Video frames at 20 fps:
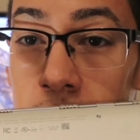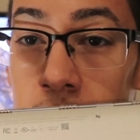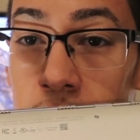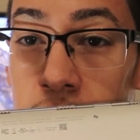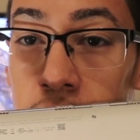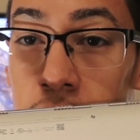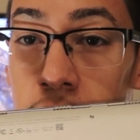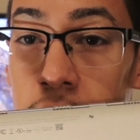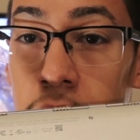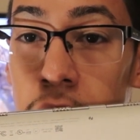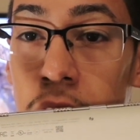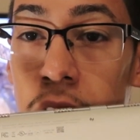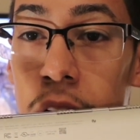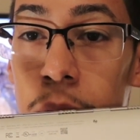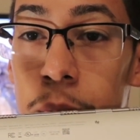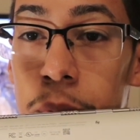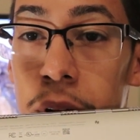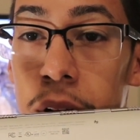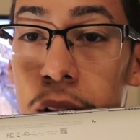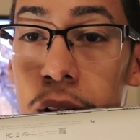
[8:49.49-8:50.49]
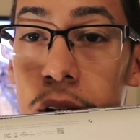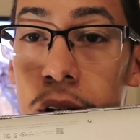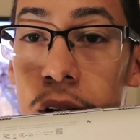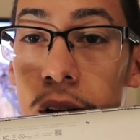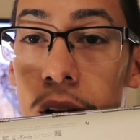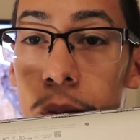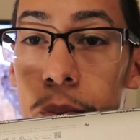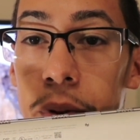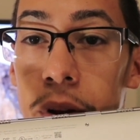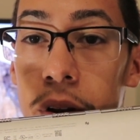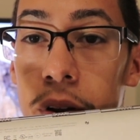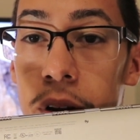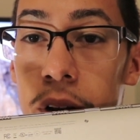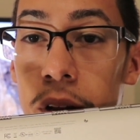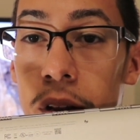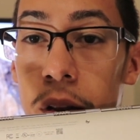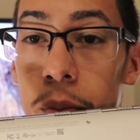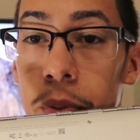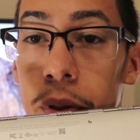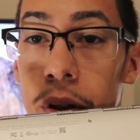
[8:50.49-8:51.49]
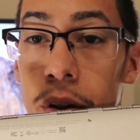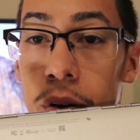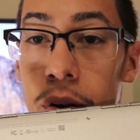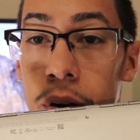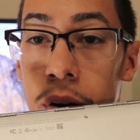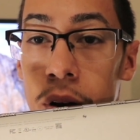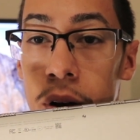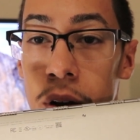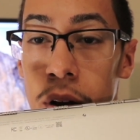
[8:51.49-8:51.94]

actually a clip here, a clip here and a clip here.